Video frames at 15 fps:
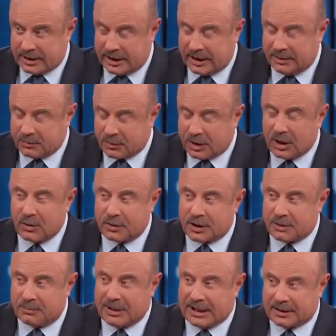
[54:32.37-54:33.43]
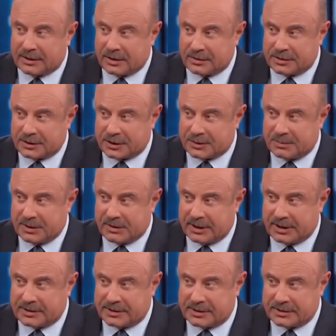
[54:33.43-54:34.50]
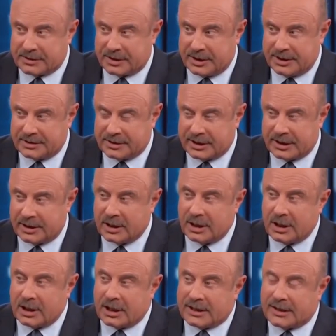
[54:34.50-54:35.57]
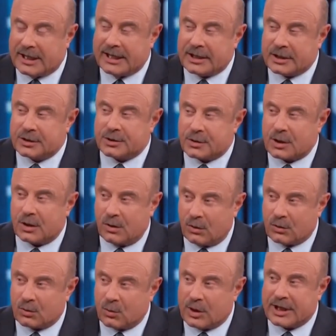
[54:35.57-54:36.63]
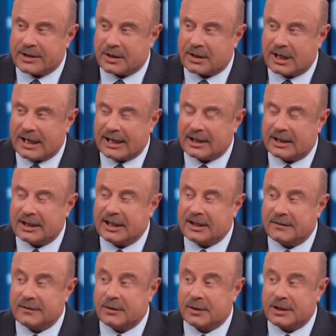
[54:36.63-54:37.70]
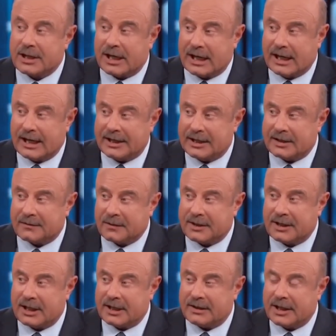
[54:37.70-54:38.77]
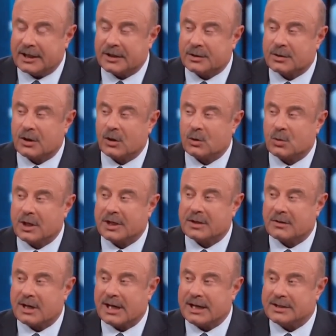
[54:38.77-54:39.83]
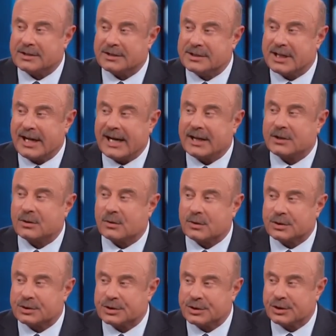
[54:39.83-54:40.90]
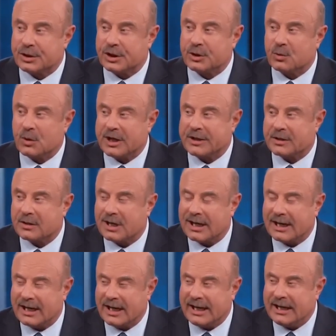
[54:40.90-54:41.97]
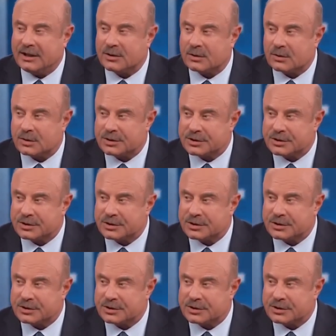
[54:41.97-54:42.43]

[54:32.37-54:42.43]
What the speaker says: he wrote about those experiences, and he said, they controlled whether I lived or died every day. They controlled whether I sat or stood, whether I ate or